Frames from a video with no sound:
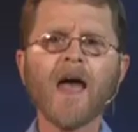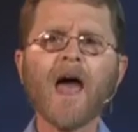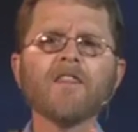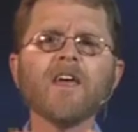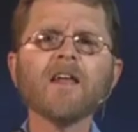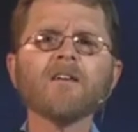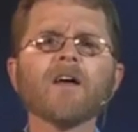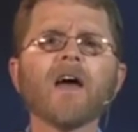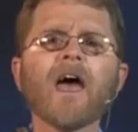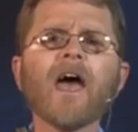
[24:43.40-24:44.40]
And then
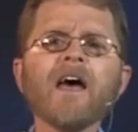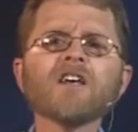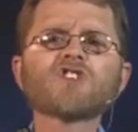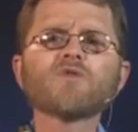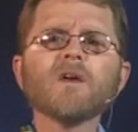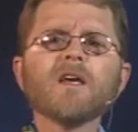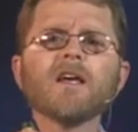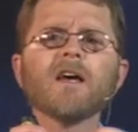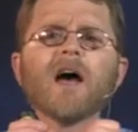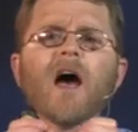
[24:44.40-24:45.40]
as
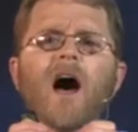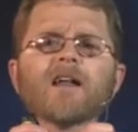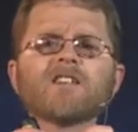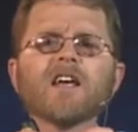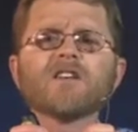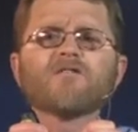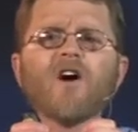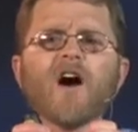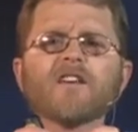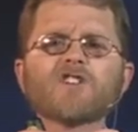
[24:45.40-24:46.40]
we
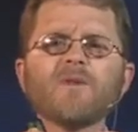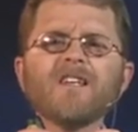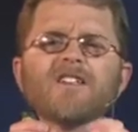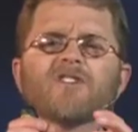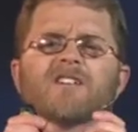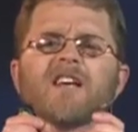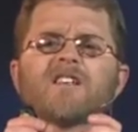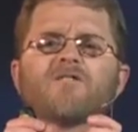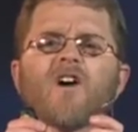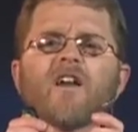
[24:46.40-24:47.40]
identify this, we need to
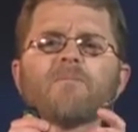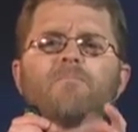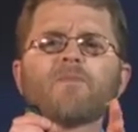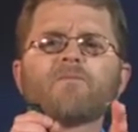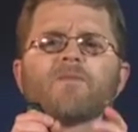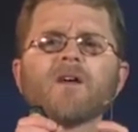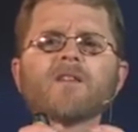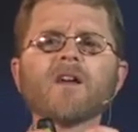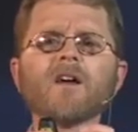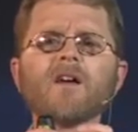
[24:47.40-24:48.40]
identify the, the,
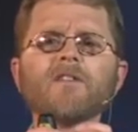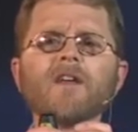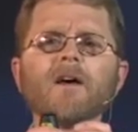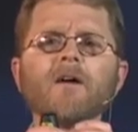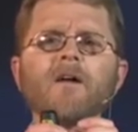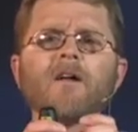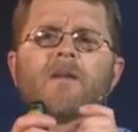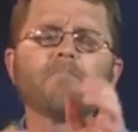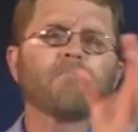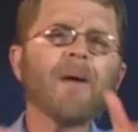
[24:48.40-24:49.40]
the, the,
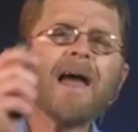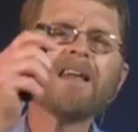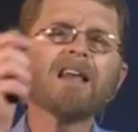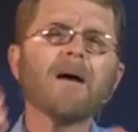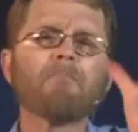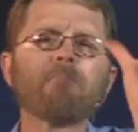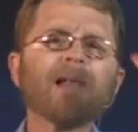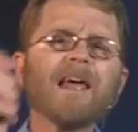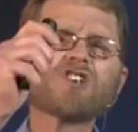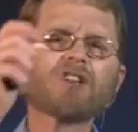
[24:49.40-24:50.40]
the pain
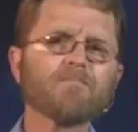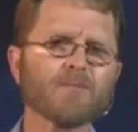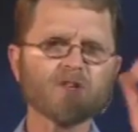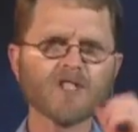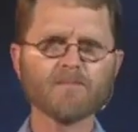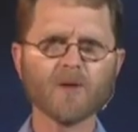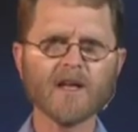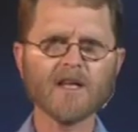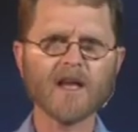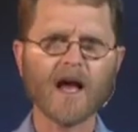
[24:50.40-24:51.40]
pleasure principle
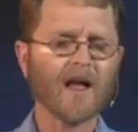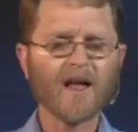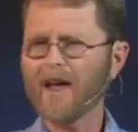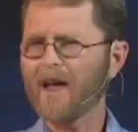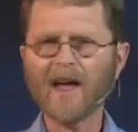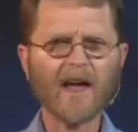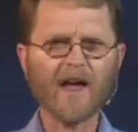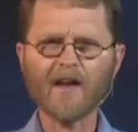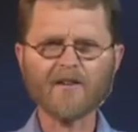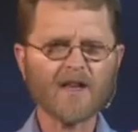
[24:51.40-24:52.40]
in here.
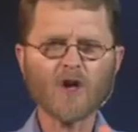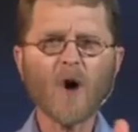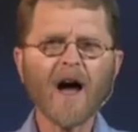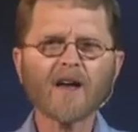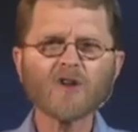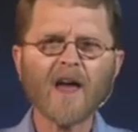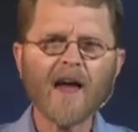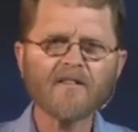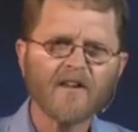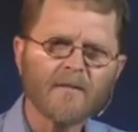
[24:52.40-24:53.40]
Eh, you know, I could
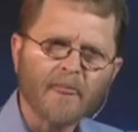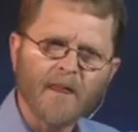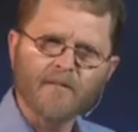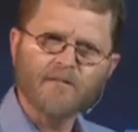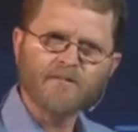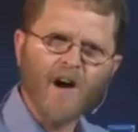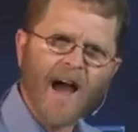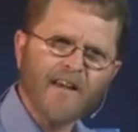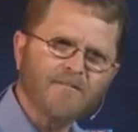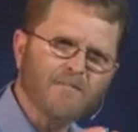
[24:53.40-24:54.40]
have
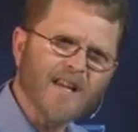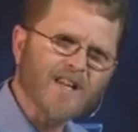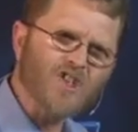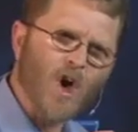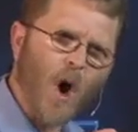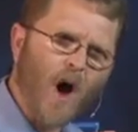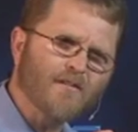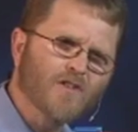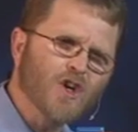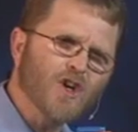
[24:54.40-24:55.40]
five minutes
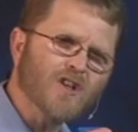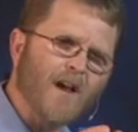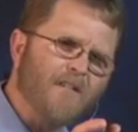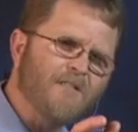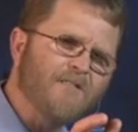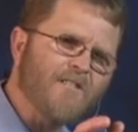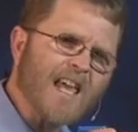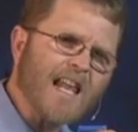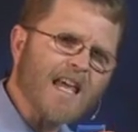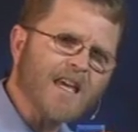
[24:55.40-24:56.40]
of good
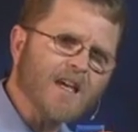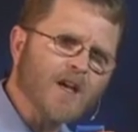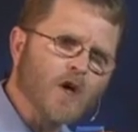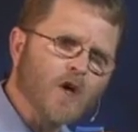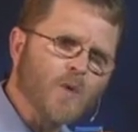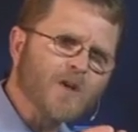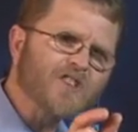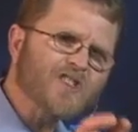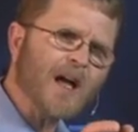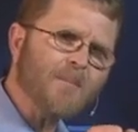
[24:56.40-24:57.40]
feeling with
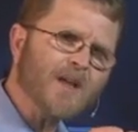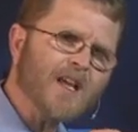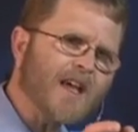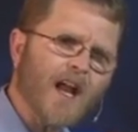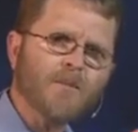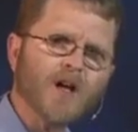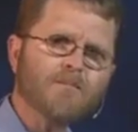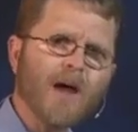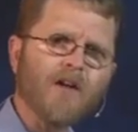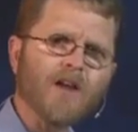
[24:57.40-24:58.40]
somebody that I'm not
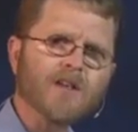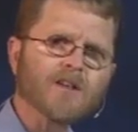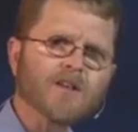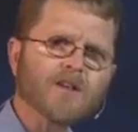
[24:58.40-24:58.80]
married